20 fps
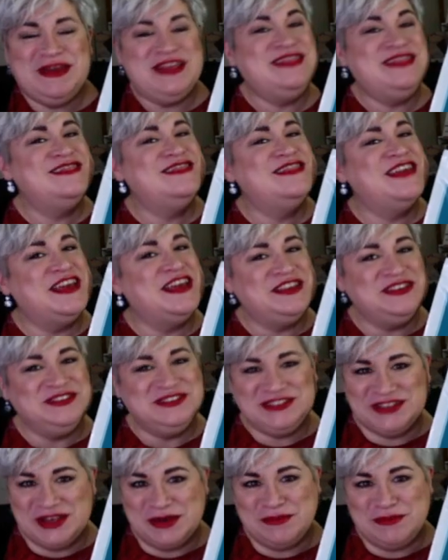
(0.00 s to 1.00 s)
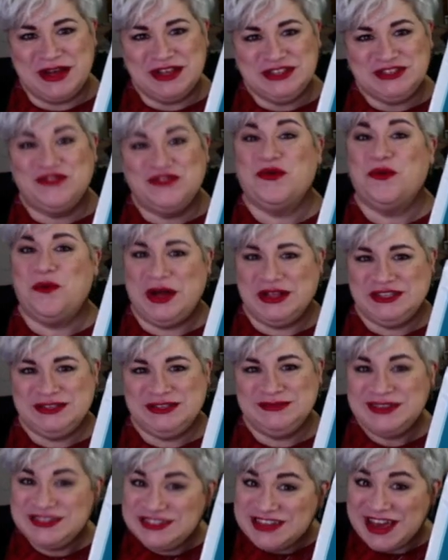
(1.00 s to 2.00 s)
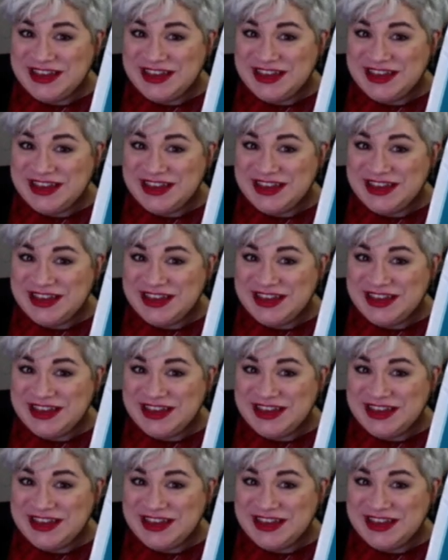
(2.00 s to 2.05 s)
and thank you so much for watching my